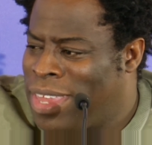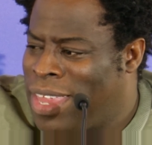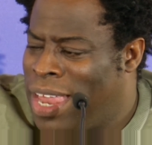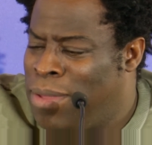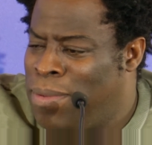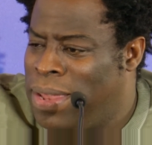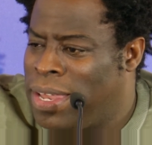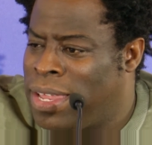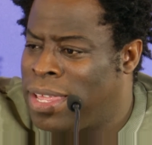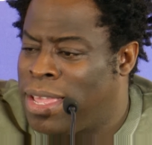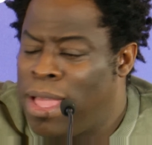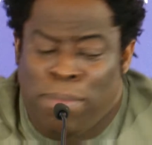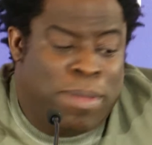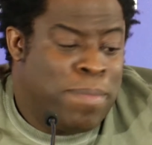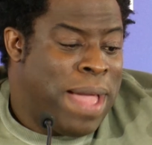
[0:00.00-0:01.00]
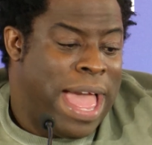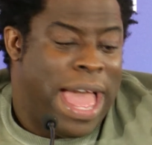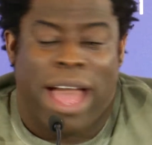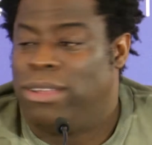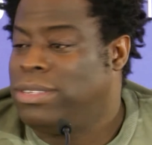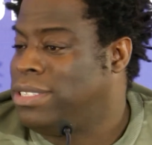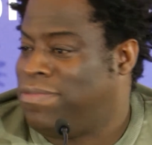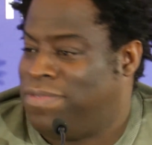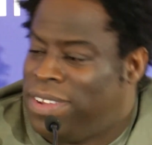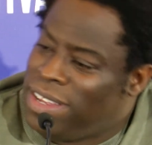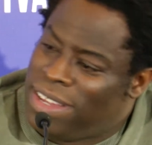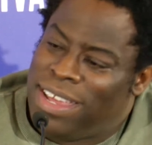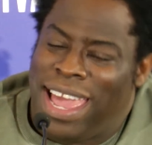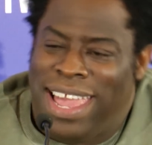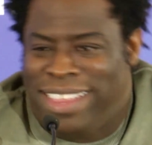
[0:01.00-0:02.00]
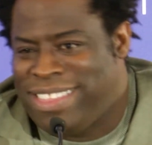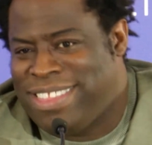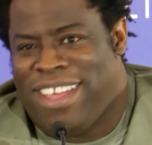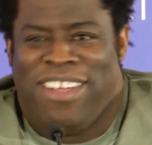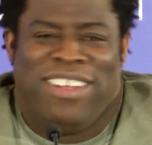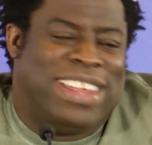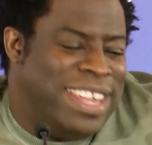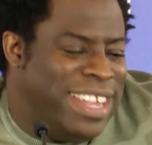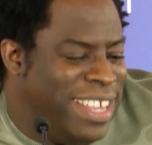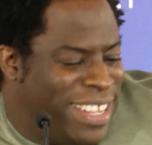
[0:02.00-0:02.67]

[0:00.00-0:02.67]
And he went, come to my house for 8.30.